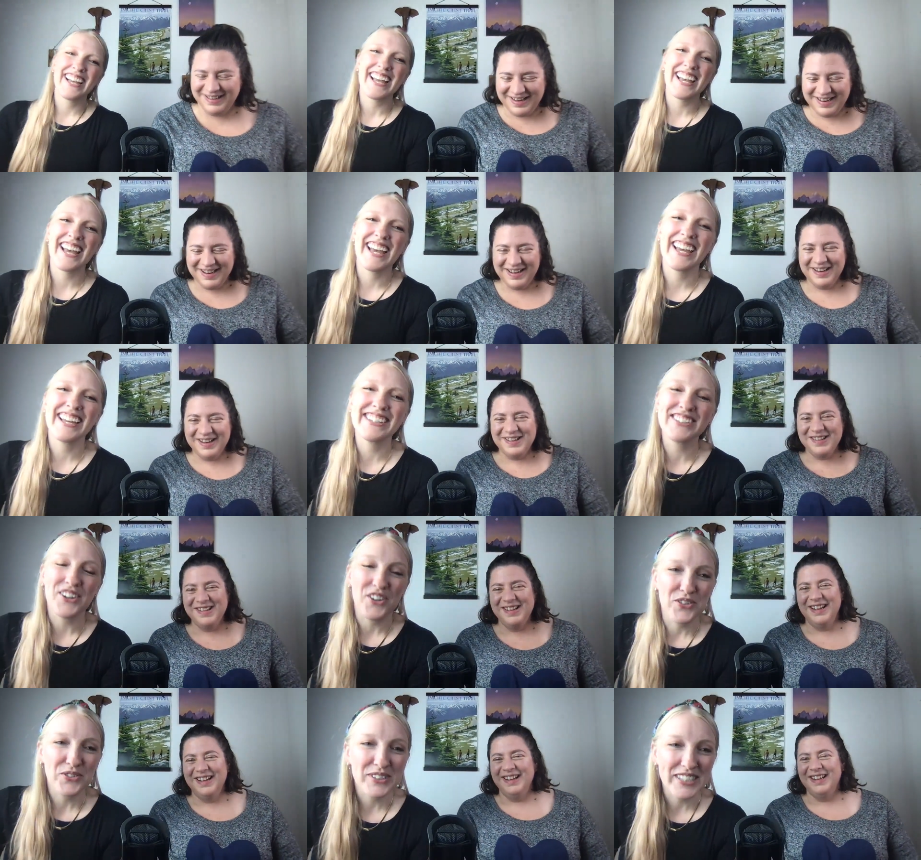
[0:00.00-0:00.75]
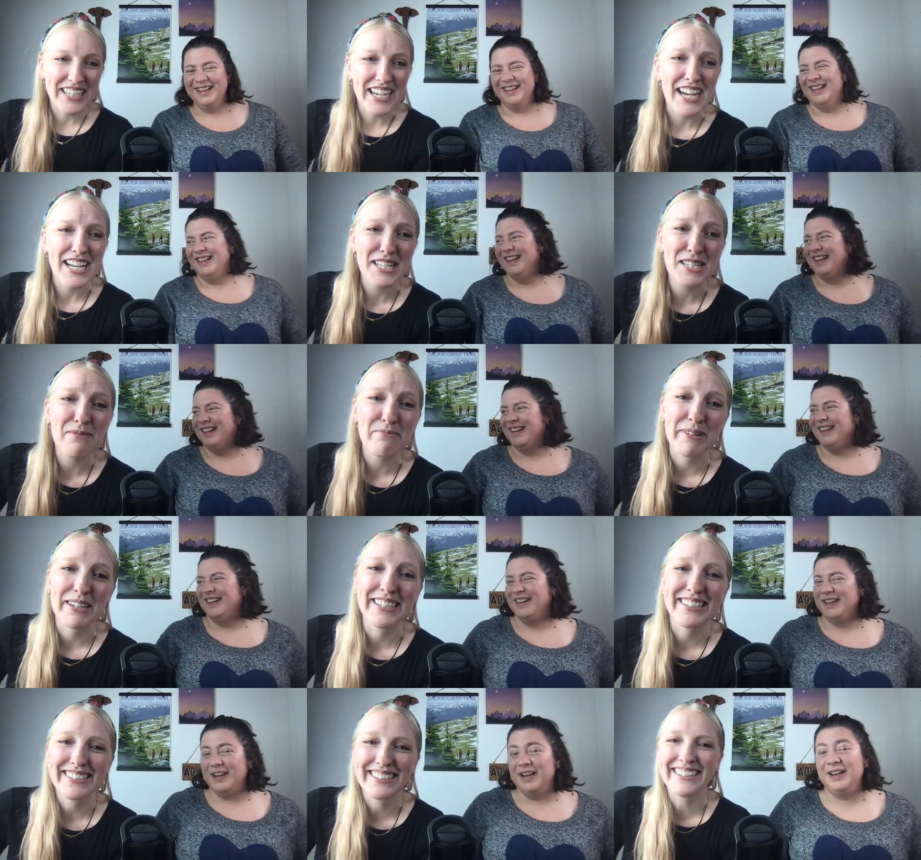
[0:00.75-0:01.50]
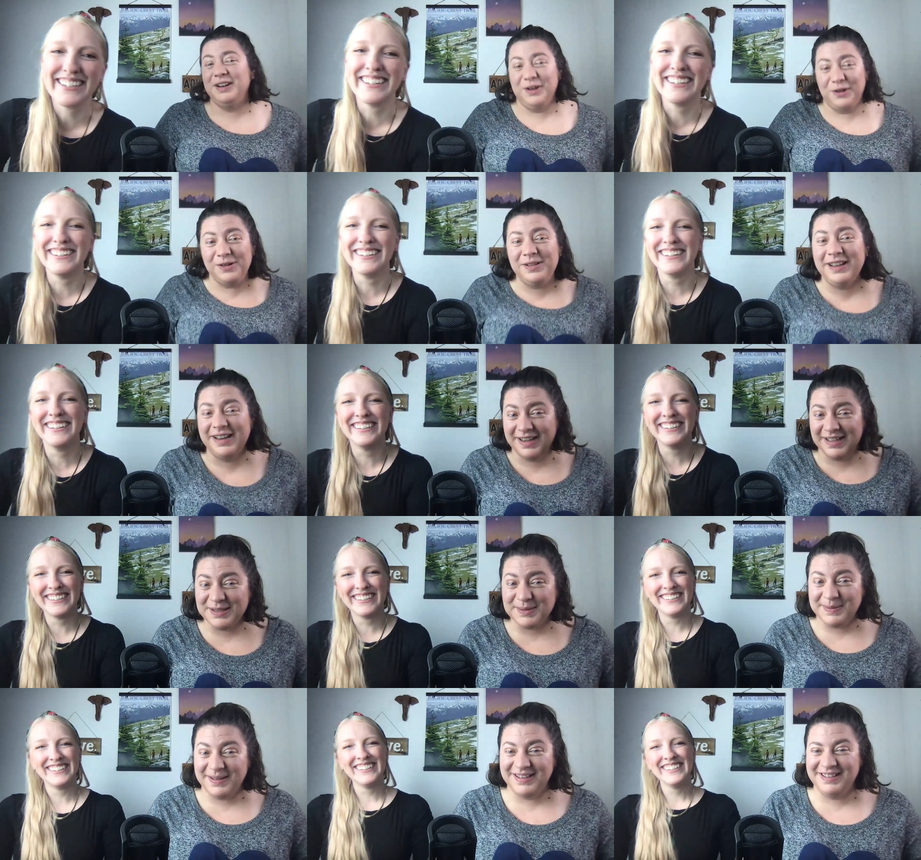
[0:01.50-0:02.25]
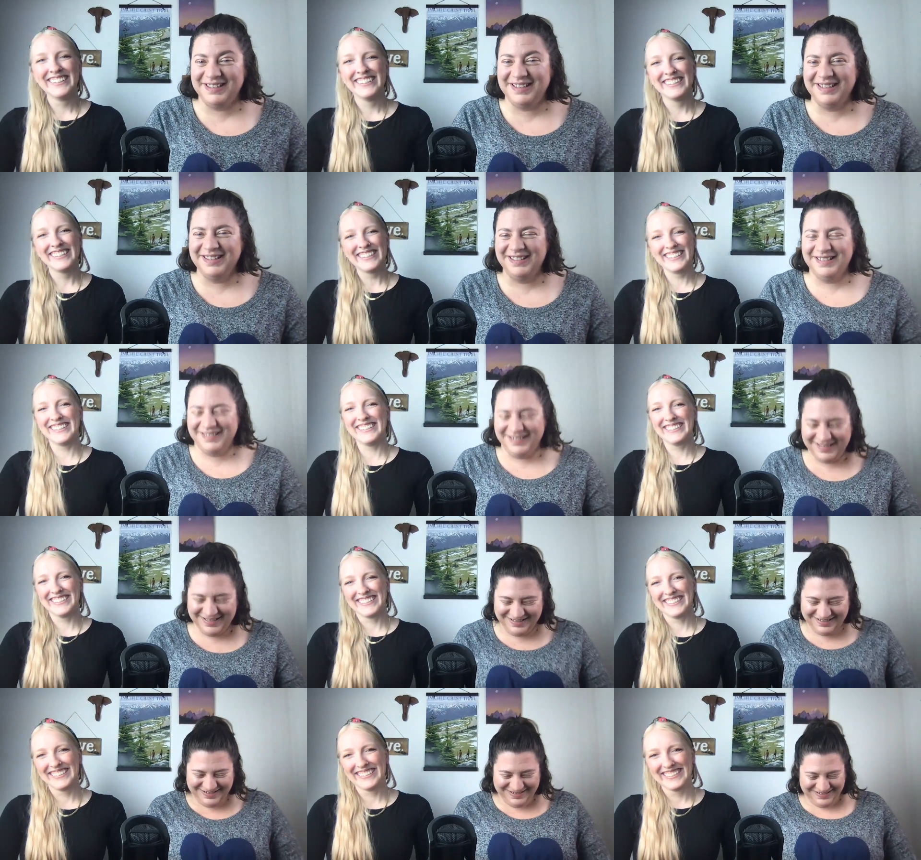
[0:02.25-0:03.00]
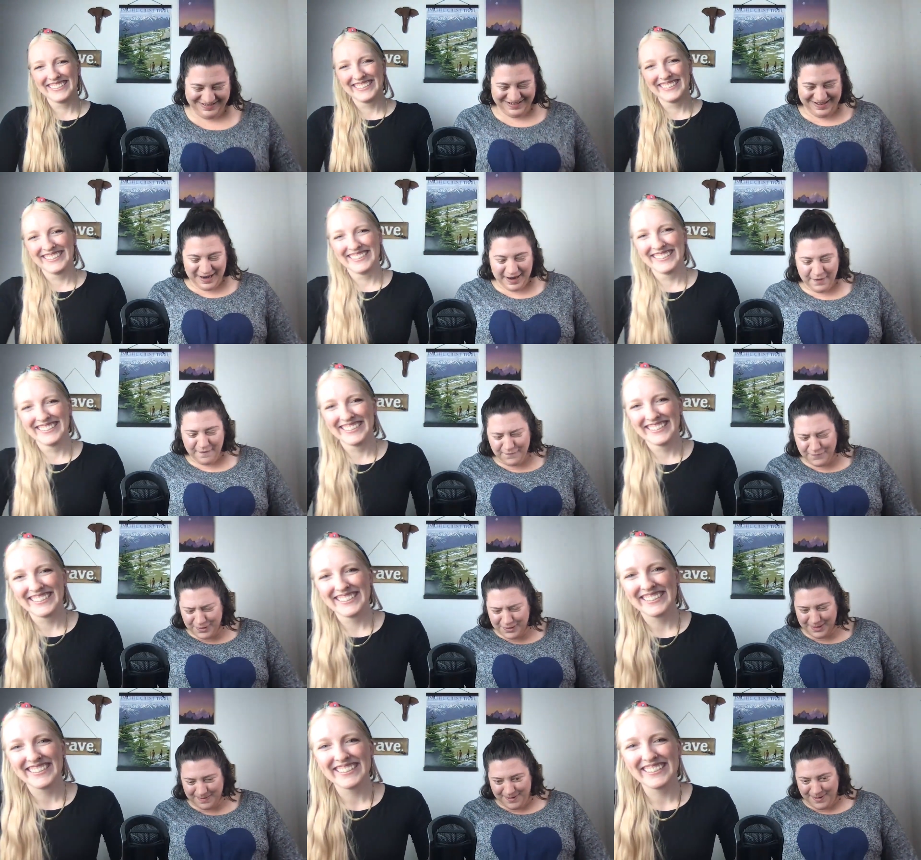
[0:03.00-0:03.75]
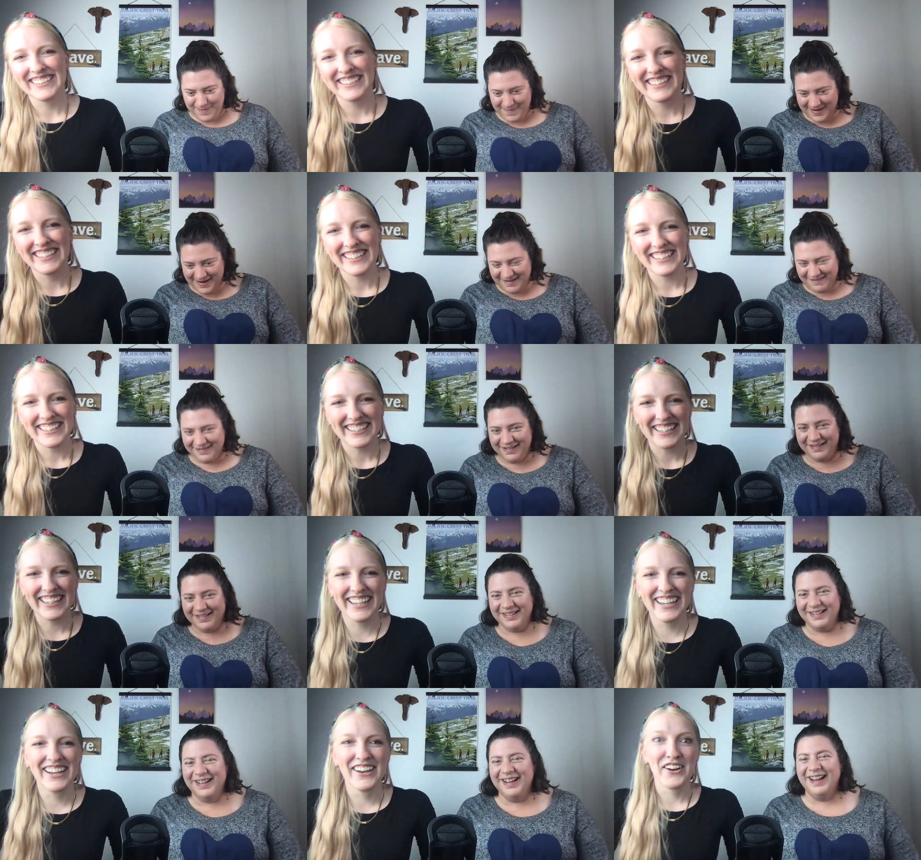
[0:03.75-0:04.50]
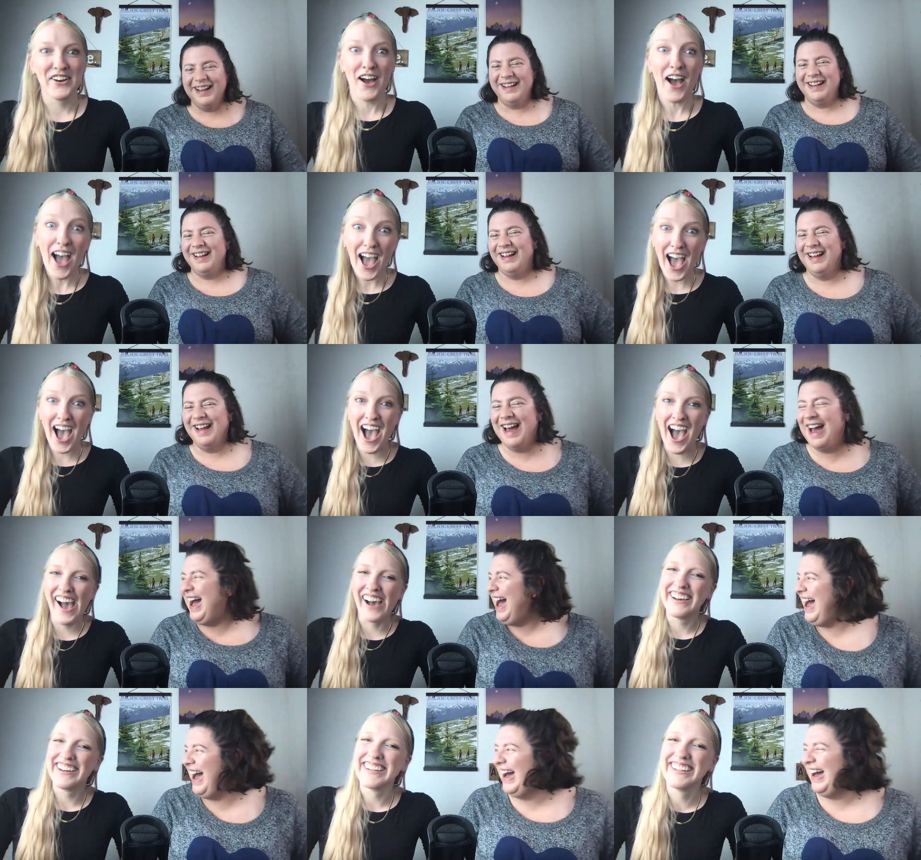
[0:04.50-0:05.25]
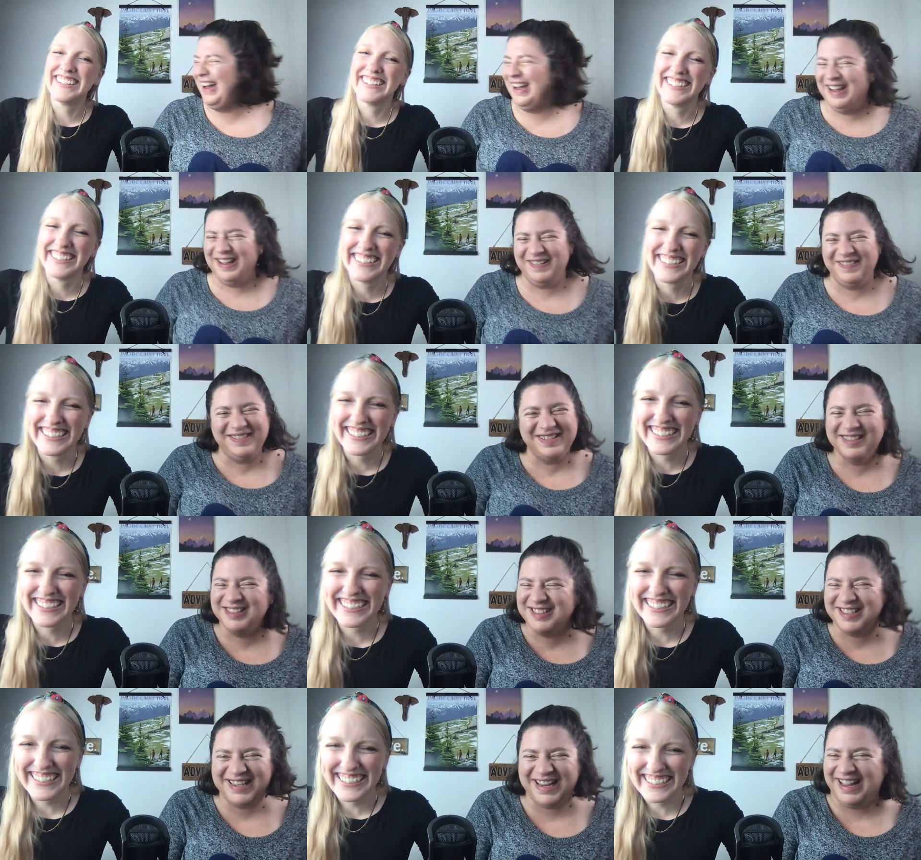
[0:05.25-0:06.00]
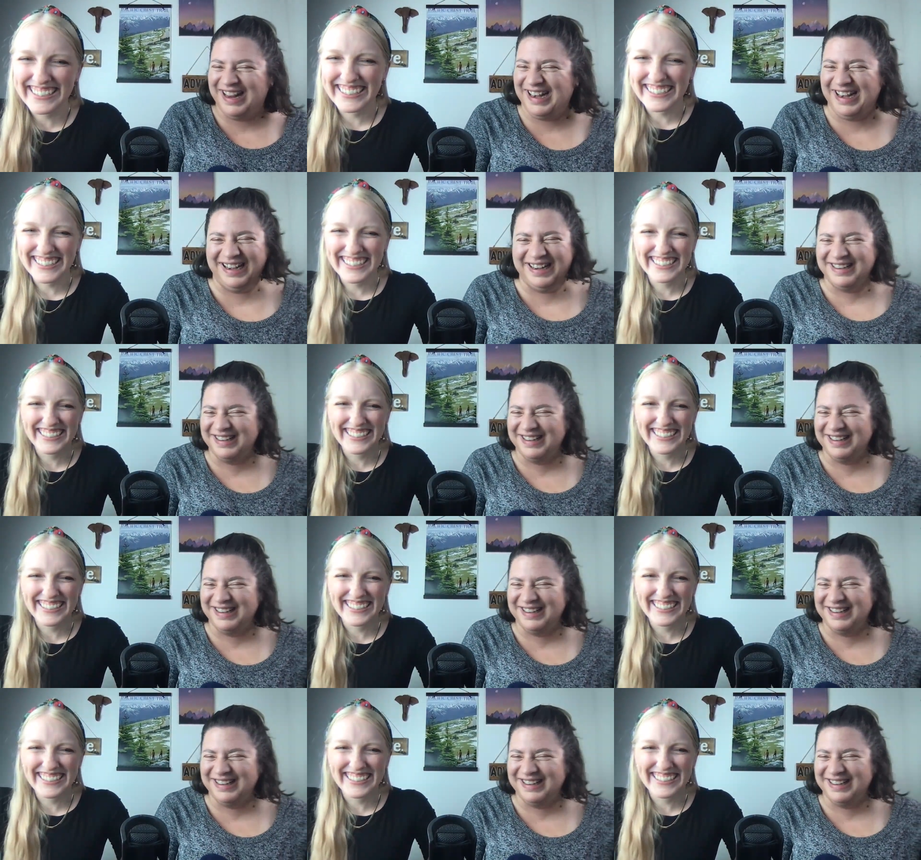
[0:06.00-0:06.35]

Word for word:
Speaker 1: And only husband.
Speaker 2: And only husband. For the moment. I'm just kidding.